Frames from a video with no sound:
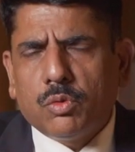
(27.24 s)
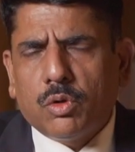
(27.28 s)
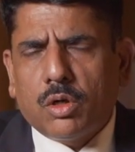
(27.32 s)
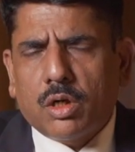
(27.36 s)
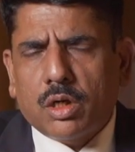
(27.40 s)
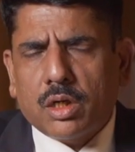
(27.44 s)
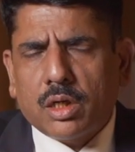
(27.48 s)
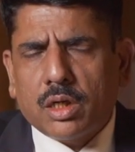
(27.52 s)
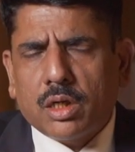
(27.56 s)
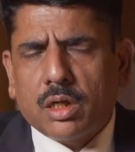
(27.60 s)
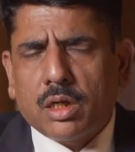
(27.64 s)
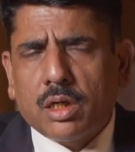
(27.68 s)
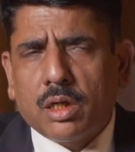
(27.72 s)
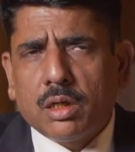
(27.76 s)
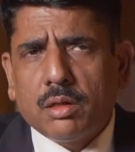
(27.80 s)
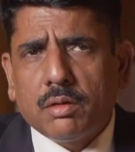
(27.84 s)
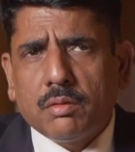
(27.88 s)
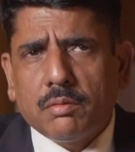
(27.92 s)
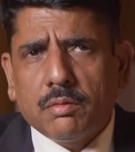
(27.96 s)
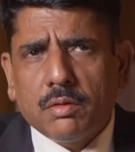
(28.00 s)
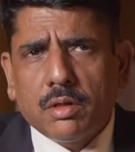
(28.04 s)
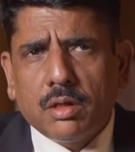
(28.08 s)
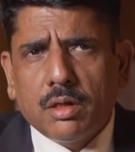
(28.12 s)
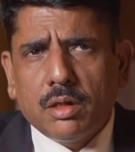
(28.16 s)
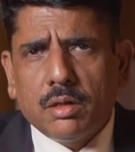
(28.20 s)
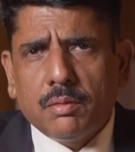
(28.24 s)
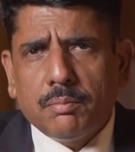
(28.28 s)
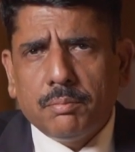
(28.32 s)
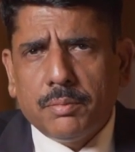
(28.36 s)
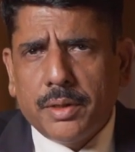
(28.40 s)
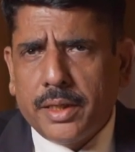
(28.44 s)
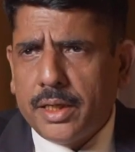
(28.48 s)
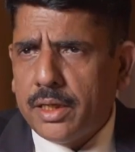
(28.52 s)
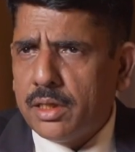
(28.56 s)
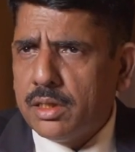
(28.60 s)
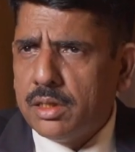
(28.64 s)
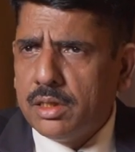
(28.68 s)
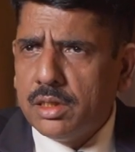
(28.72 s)
what uh,
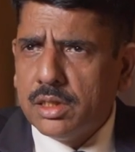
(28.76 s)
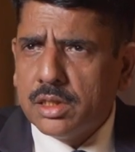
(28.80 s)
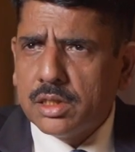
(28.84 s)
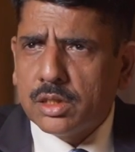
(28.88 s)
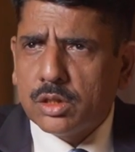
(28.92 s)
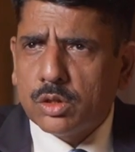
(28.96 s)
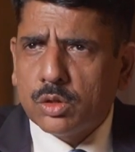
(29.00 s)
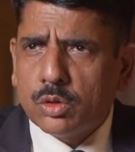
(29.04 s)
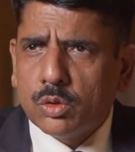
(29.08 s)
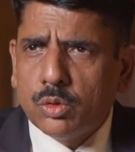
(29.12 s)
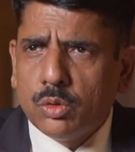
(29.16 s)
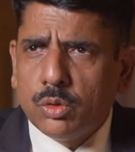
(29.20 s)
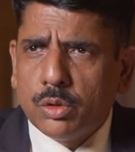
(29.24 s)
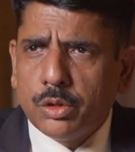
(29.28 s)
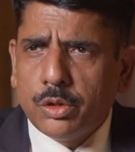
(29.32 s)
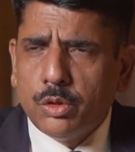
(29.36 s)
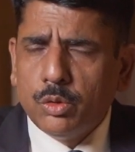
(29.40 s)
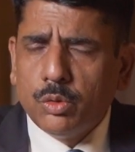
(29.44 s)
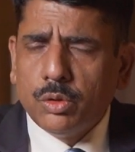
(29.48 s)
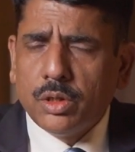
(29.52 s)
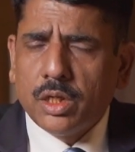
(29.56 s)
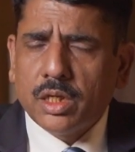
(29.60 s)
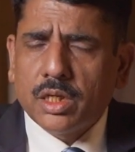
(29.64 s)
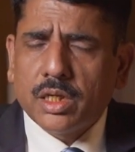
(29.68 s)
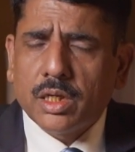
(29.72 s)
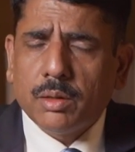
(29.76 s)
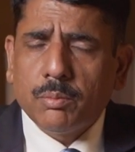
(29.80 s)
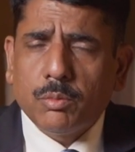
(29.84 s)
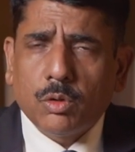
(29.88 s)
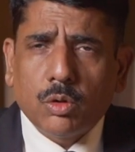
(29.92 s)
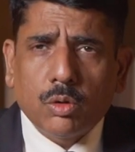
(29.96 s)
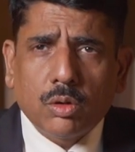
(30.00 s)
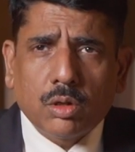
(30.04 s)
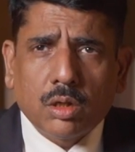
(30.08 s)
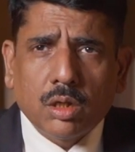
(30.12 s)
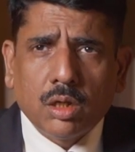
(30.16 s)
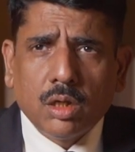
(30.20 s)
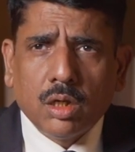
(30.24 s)
made this so unique
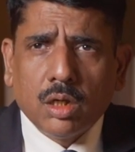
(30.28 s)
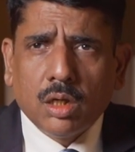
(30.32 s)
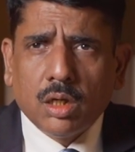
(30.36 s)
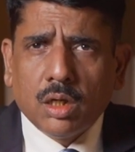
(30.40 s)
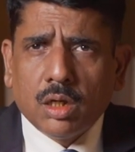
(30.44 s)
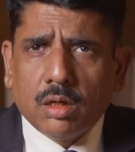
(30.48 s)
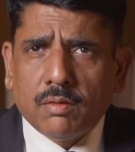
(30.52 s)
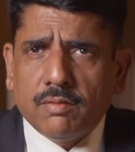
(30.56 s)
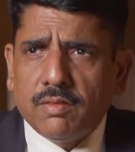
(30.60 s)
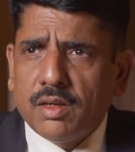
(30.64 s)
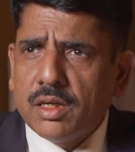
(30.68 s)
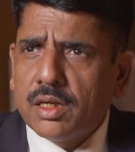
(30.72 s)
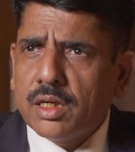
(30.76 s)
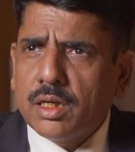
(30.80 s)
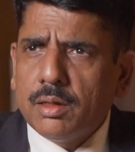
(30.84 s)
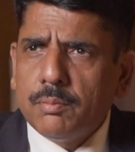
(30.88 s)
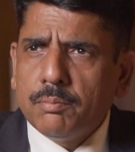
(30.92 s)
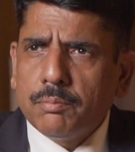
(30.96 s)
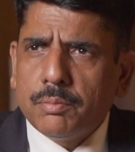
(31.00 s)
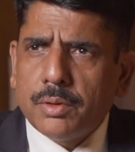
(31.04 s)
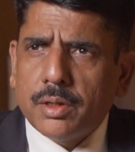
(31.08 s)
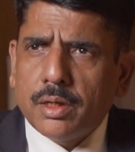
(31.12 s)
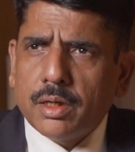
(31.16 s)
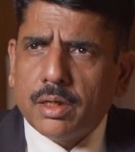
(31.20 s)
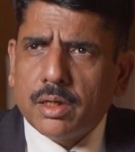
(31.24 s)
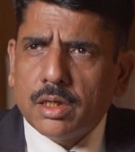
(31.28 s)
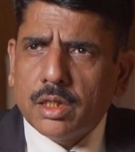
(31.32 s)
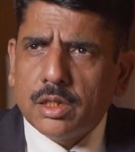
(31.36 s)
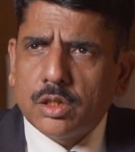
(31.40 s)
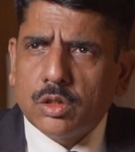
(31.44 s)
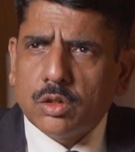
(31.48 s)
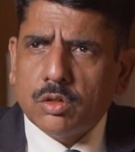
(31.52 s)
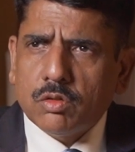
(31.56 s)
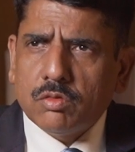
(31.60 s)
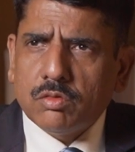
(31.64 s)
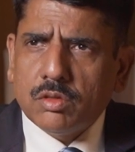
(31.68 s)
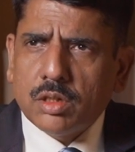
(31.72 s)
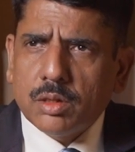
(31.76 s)
about when compare
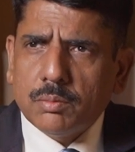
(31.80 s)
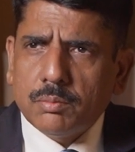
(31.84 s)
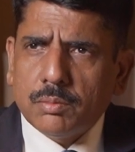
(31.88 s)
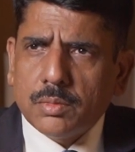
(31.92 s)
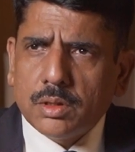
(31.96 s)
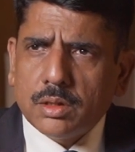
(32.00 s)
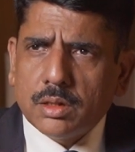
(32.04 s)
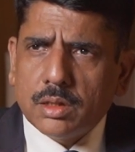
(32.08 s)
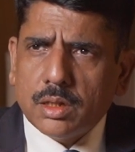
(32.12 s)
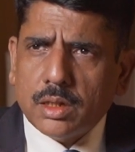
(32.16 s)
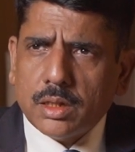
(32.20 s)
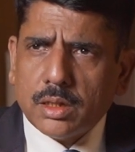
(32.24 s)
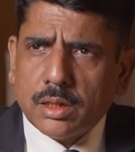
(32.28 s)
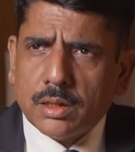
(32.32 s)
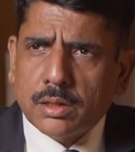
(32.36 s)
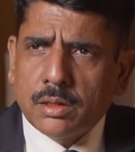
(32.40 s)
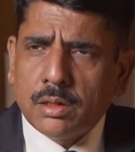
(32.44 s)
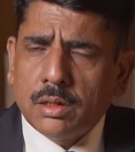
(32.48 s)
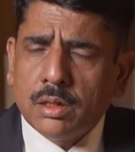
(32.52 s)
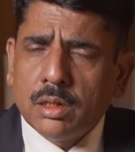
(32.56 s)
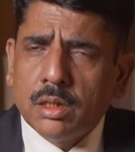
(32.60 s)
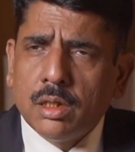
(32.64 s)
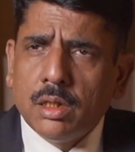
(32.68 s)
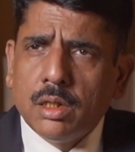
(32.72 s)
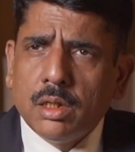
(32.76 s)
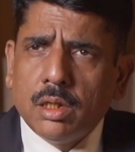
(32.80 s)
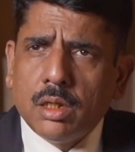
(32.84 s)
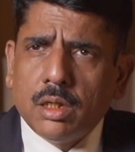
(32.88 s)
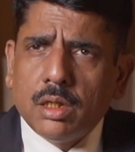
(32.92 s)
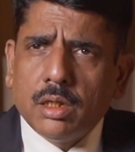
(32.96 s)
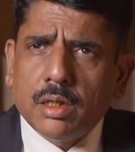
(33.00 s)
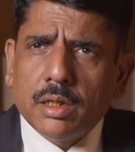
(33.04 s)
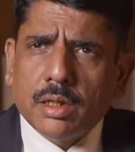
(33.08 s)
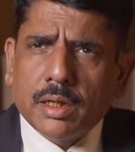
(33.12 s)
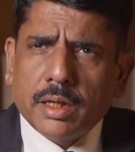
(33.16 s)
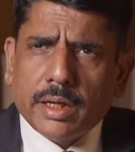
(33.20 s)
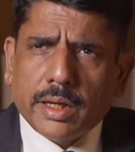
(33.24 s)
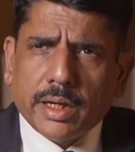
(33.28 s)
rest of them is that
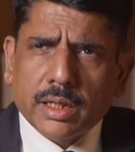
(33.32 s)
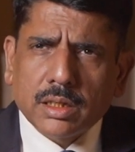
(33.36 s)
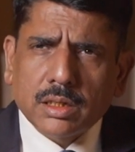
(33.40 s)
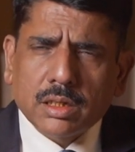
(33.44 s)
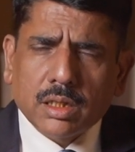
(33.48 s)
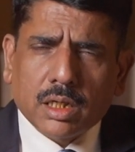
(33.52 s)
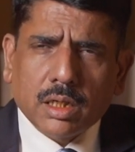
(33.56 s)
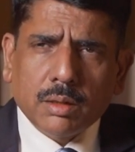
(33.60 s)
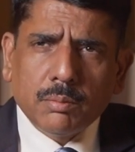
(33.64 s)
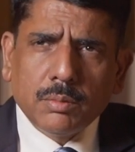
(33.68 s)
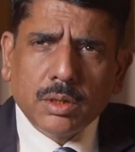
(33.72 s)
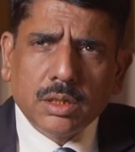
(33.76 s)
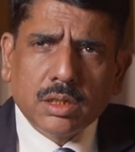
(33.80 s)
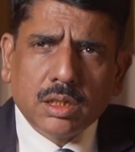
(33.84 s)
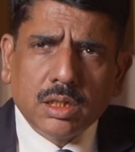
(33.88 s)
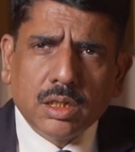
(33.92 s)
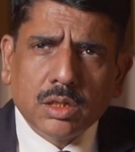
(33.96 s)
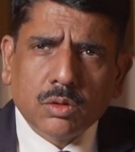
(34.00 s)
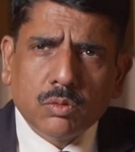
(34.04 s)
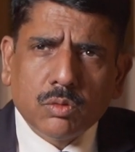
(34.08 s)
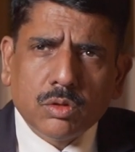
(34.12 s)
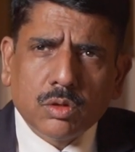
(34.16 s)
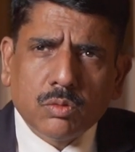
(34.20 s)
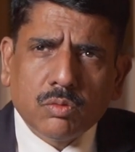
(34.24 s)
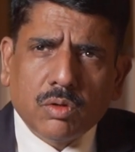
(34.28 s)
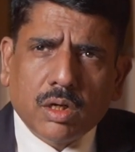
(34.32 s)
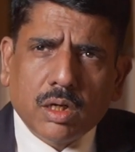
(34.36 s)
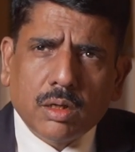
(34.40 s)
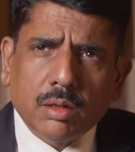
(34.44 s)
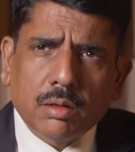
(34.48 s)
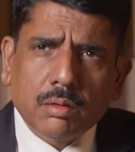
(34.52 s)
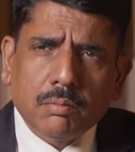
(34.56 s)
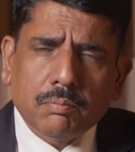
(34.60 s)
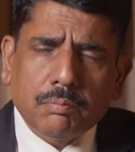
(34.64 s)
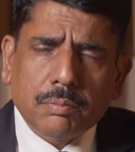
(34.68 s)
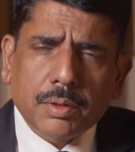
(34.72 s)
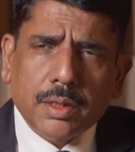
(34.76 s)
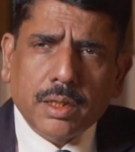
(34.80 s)
uh, X-ray machines was
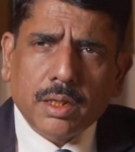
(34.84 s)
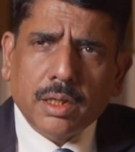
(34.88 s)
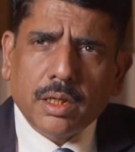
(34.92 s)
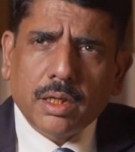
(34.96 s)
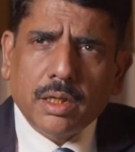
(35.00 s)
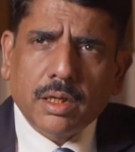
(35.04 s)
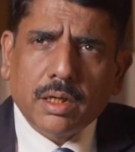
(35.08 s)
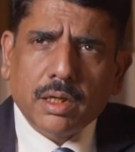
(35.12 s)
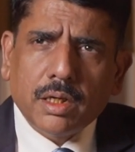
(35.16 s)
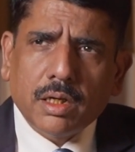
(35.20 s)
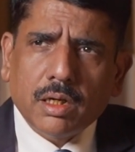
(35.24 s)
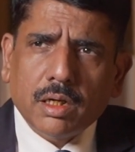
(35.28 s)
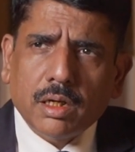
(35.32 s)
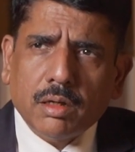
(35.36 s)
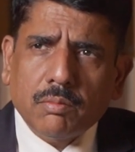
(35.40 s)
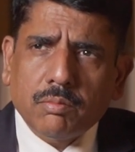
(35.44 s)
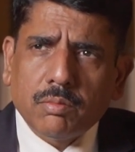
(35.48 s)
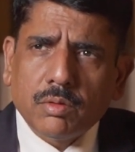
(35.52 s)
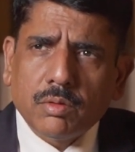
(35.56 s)
one pain area